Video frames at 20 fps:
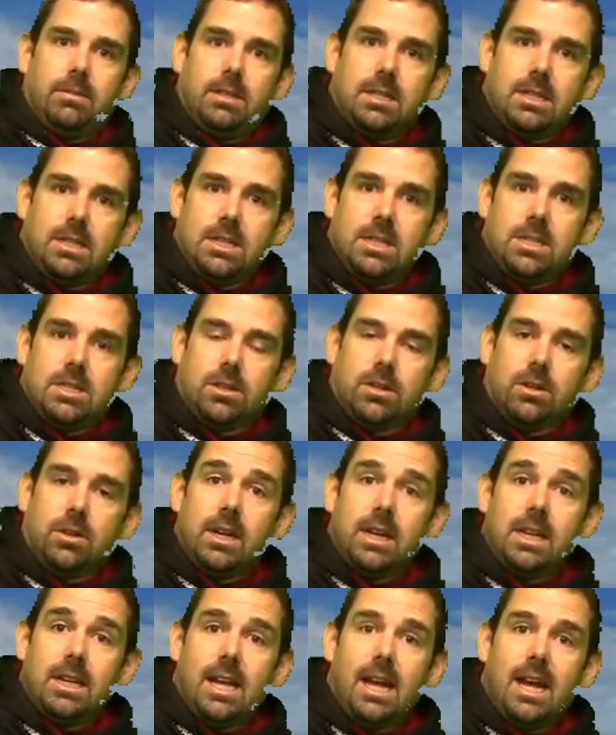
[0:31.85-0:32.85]
distance
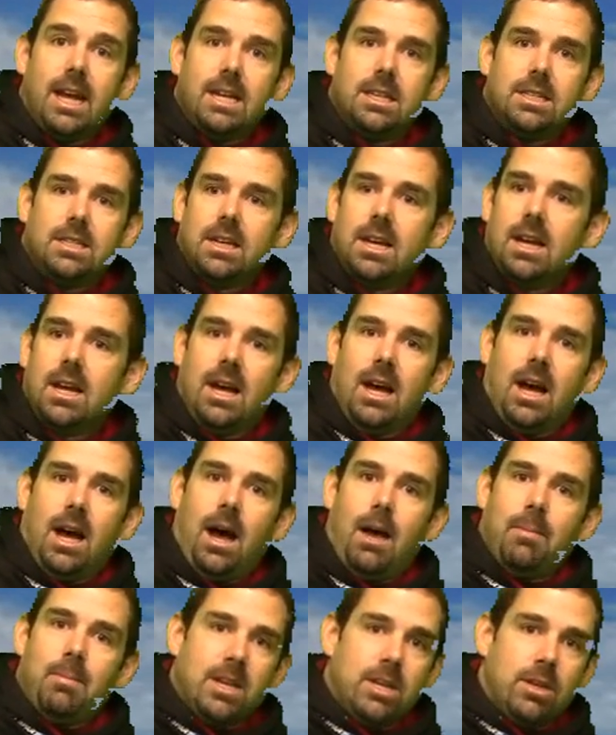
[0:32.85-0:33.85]
learning days.
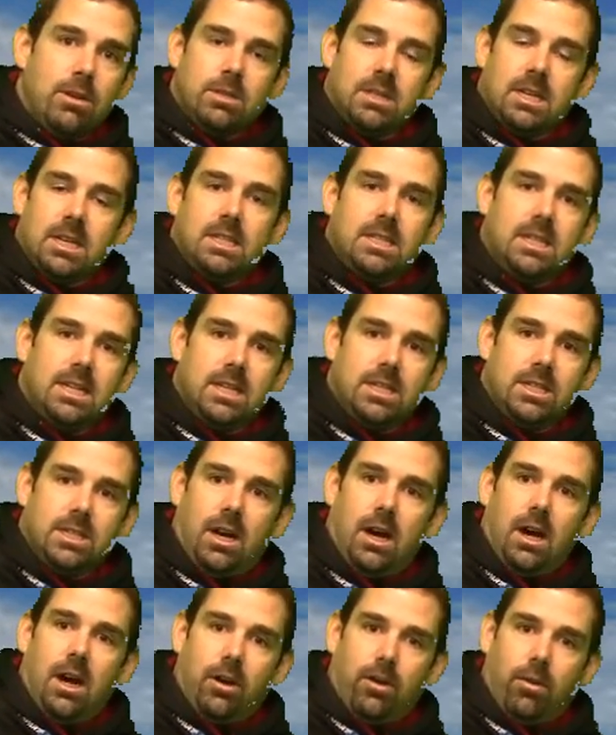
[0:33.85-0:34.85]
I mean, using Seesaw,